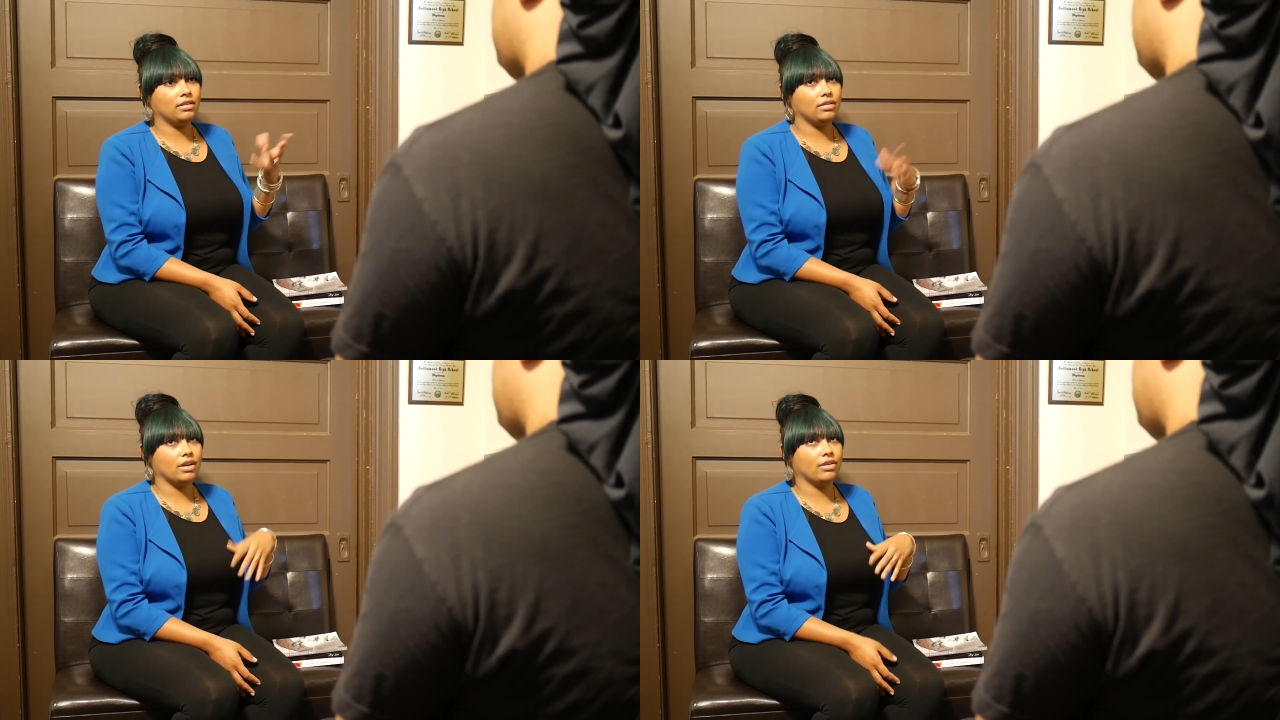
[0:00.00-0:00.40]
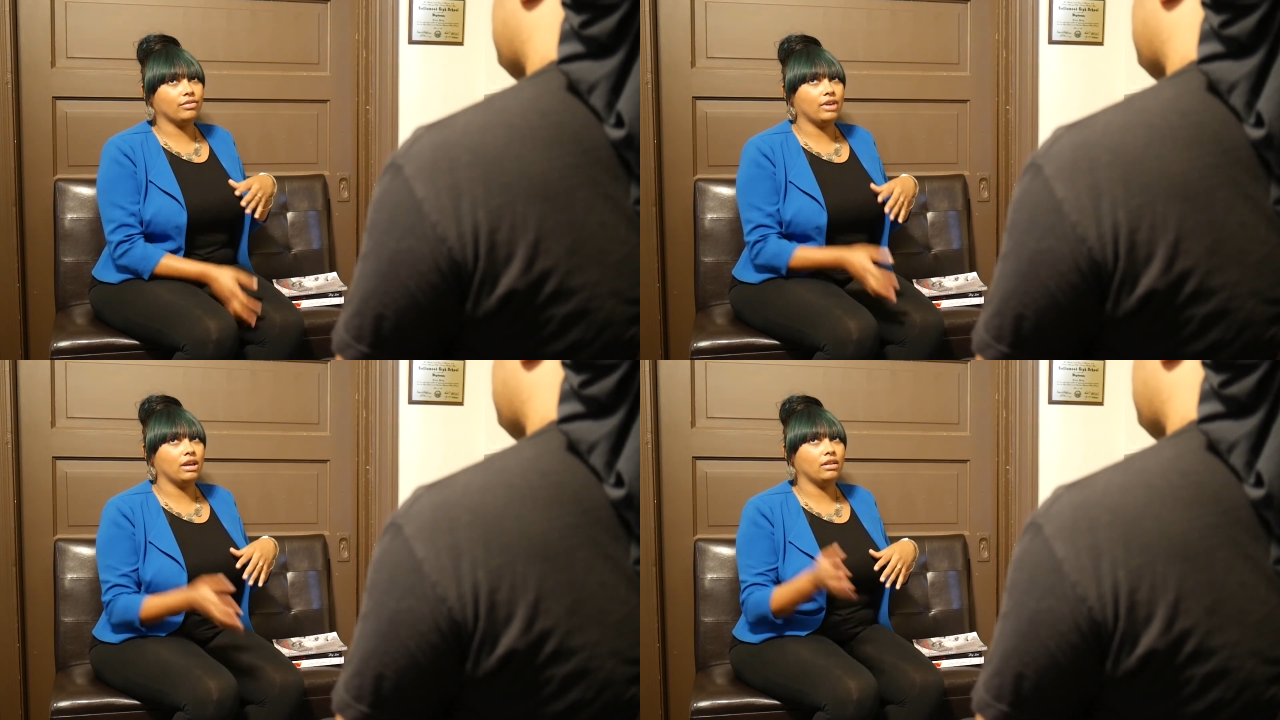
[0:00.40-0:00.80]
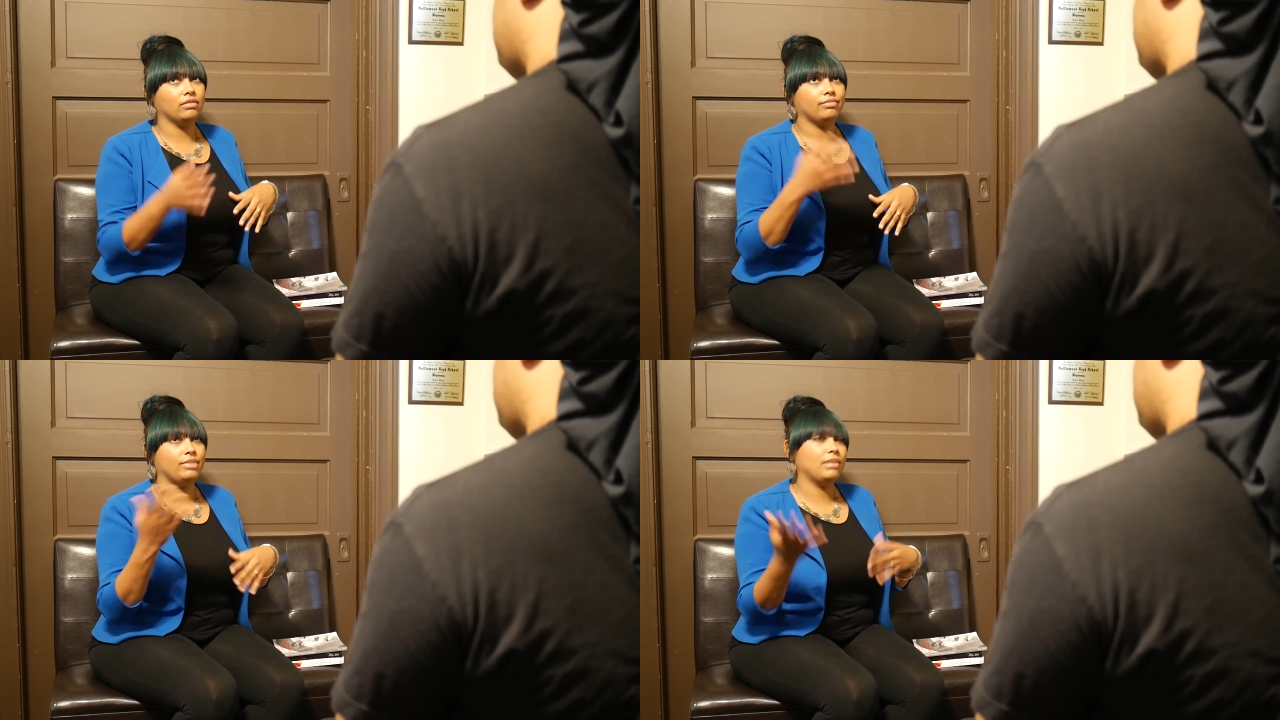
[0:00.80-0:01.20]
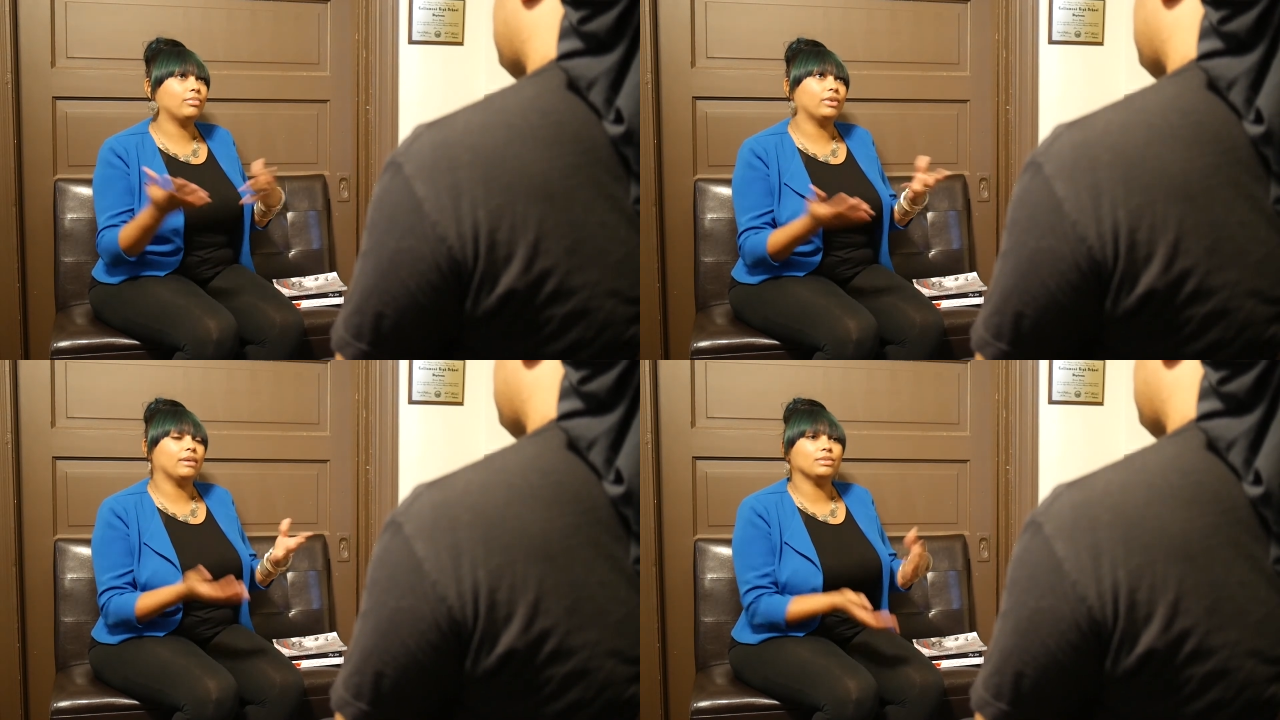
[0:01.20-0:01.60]
and
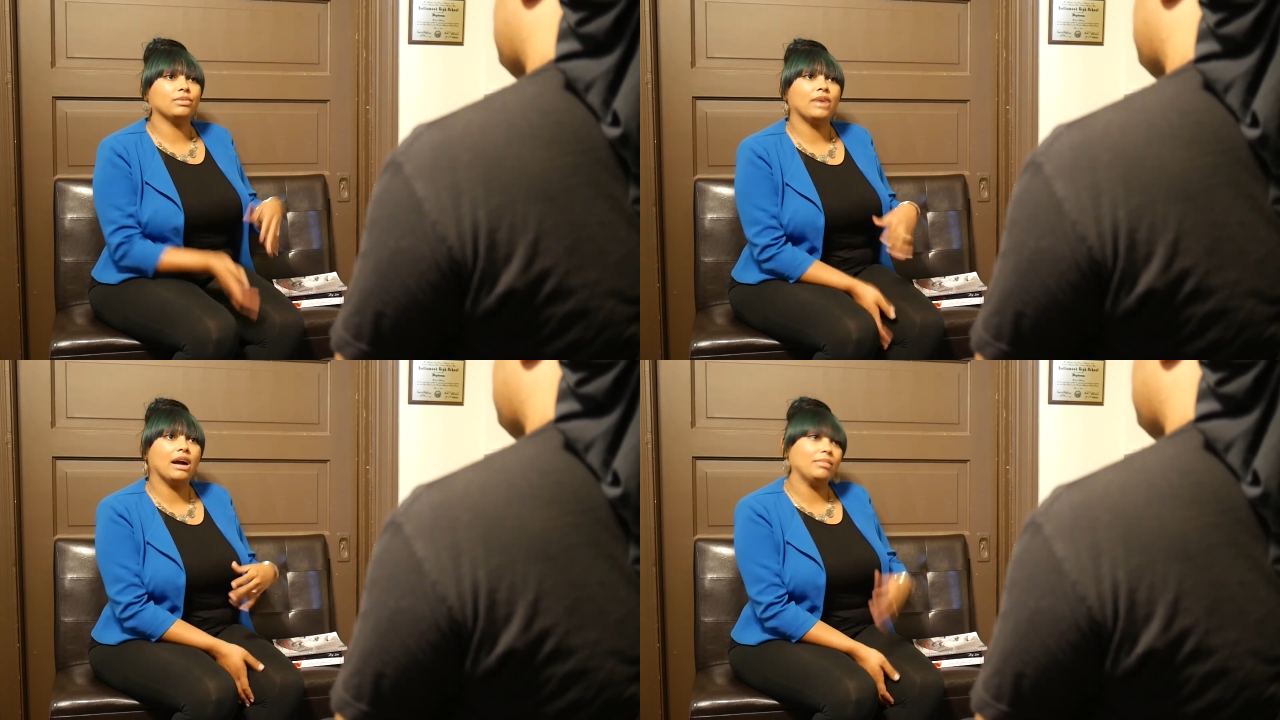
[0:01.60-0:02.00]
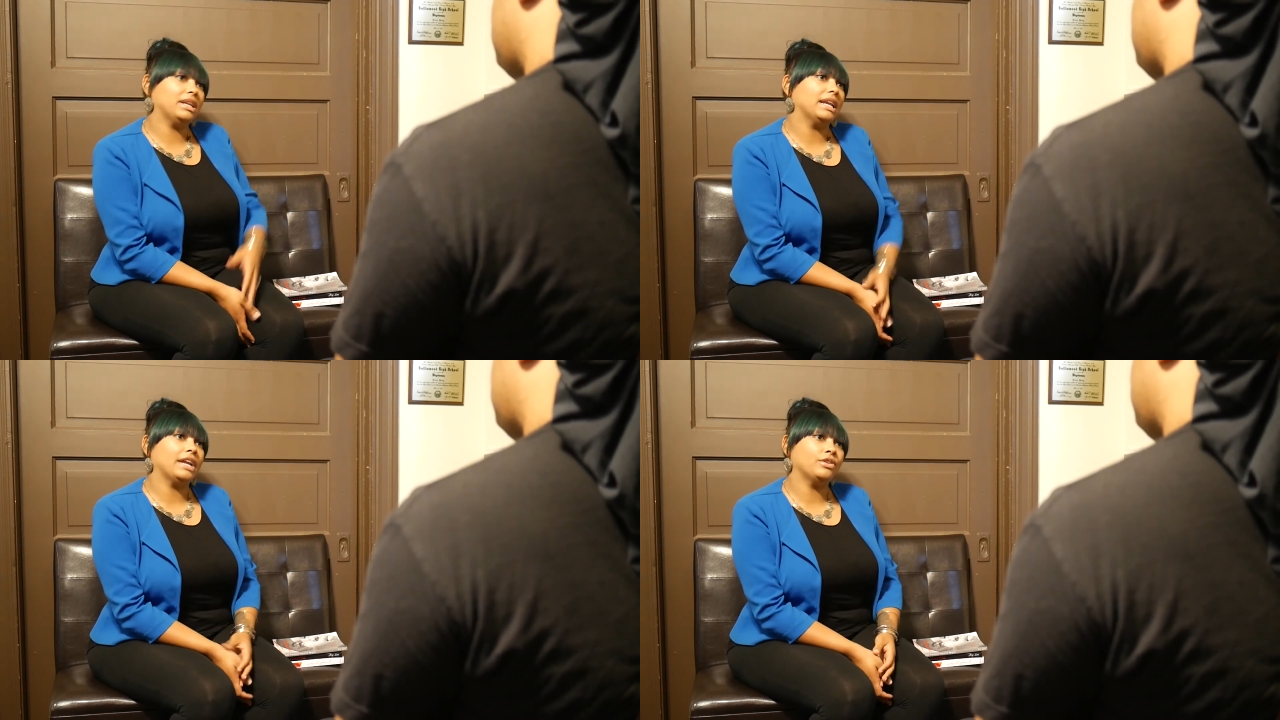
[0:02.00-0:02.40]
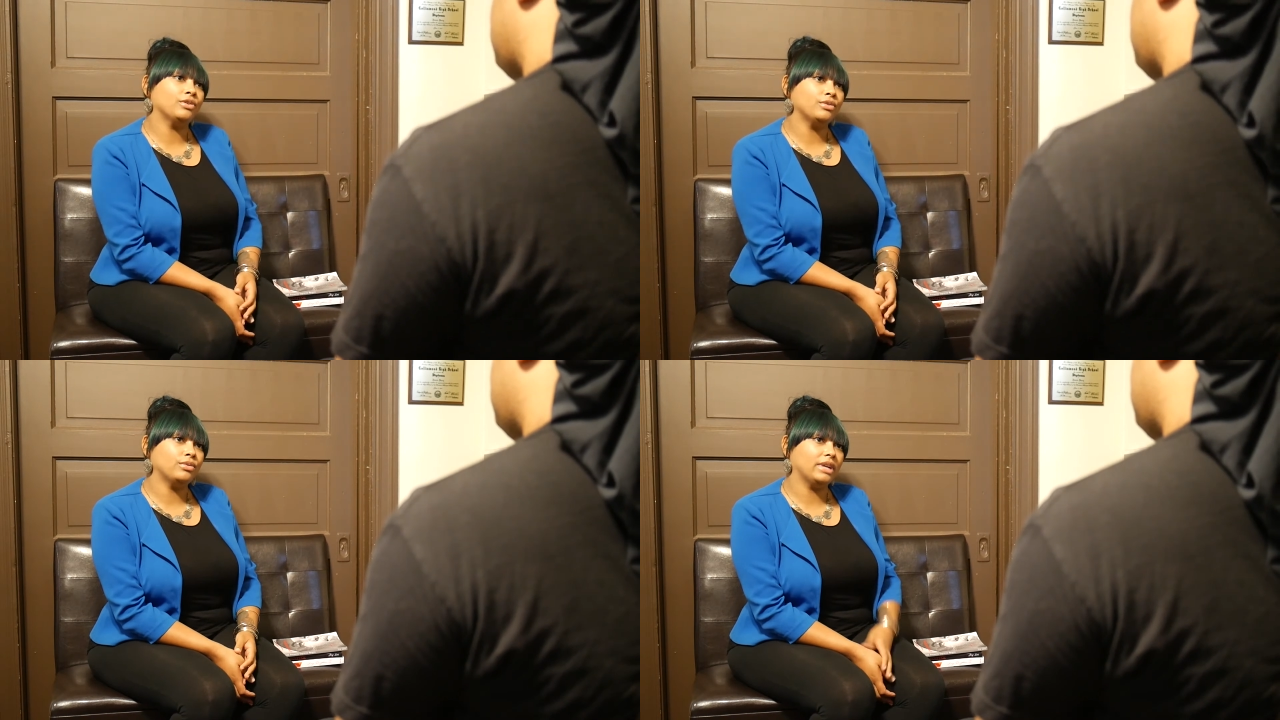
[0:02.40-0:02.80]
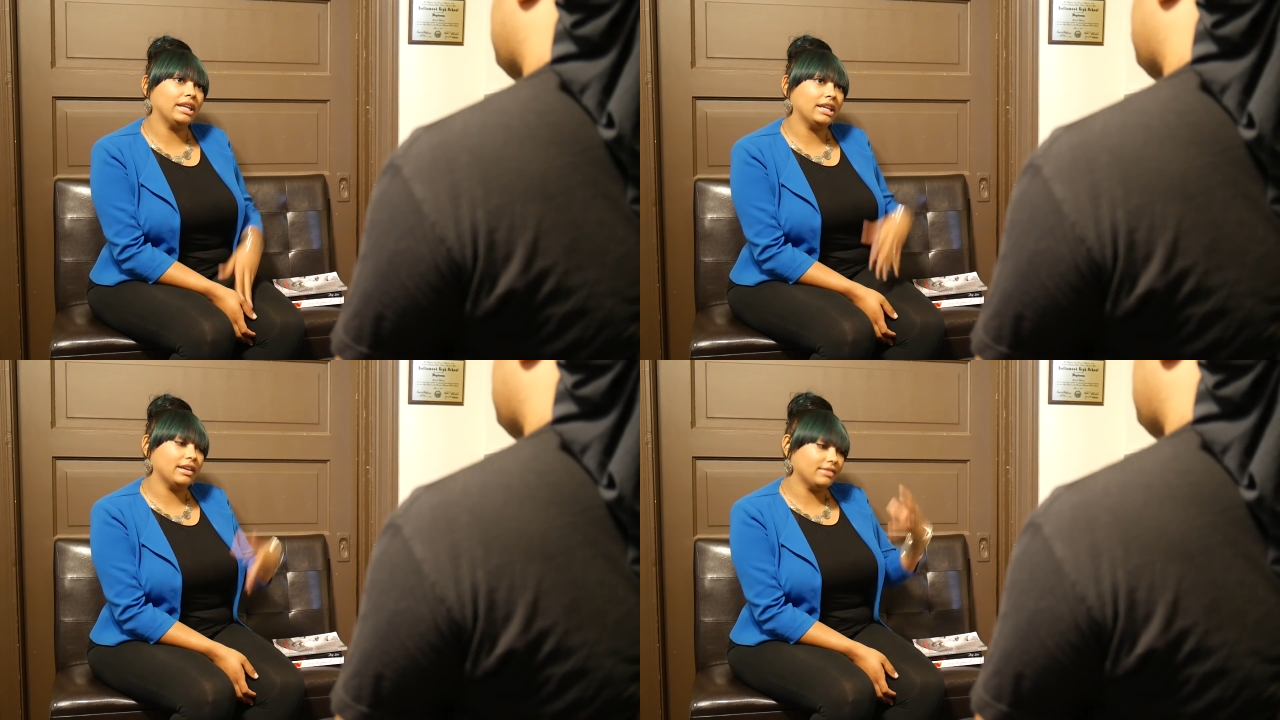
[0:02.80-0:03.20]
people that was around me that I knew
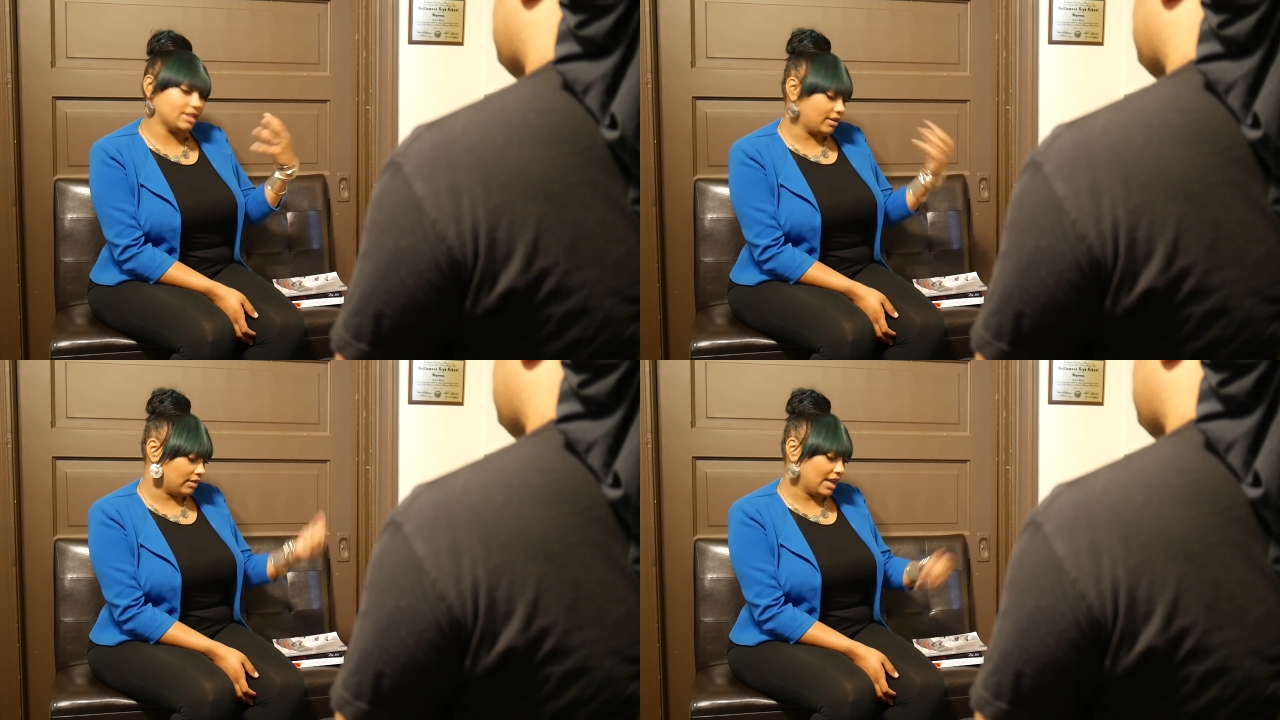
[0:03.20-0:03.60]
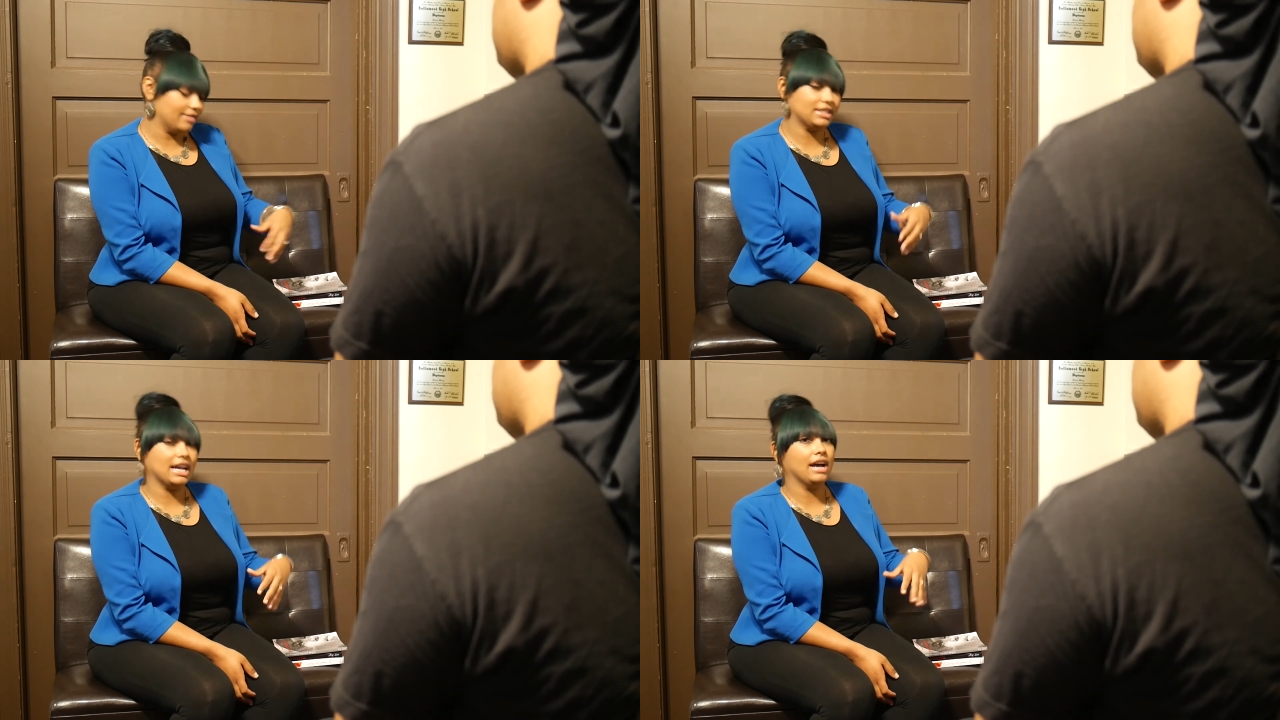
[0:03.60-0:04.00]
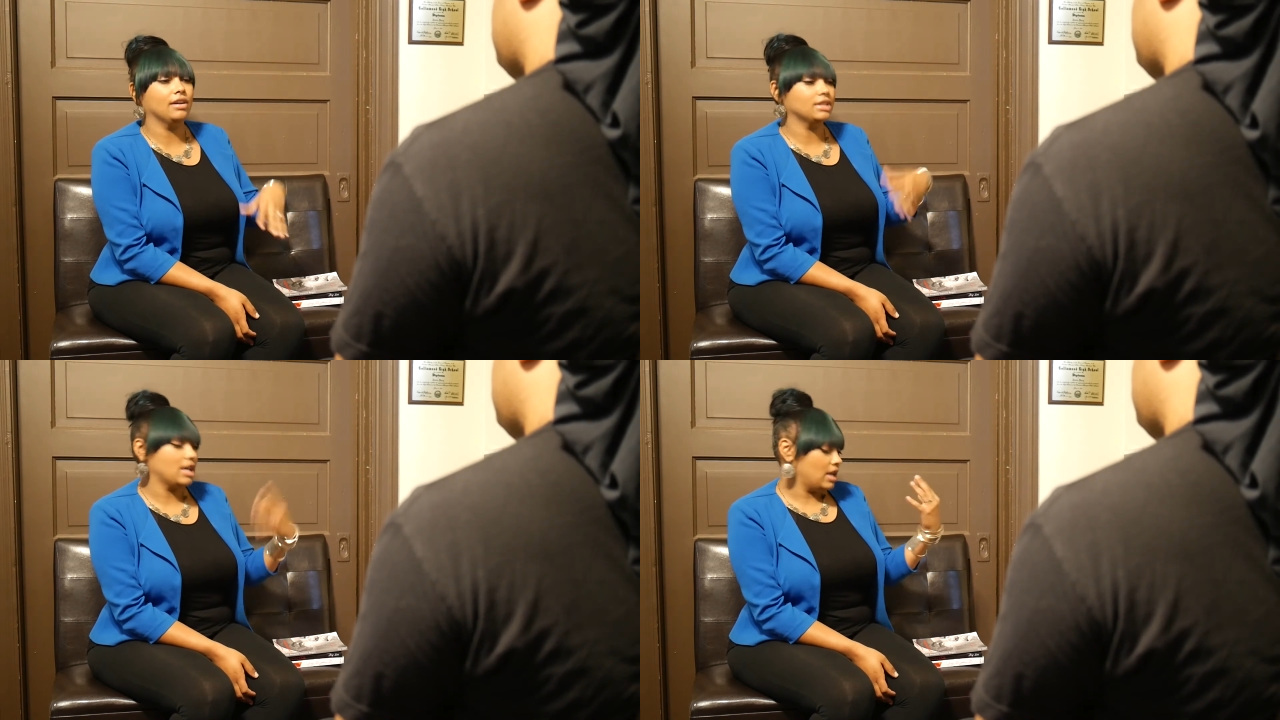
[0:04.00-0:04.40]
that lived certain lifestyles.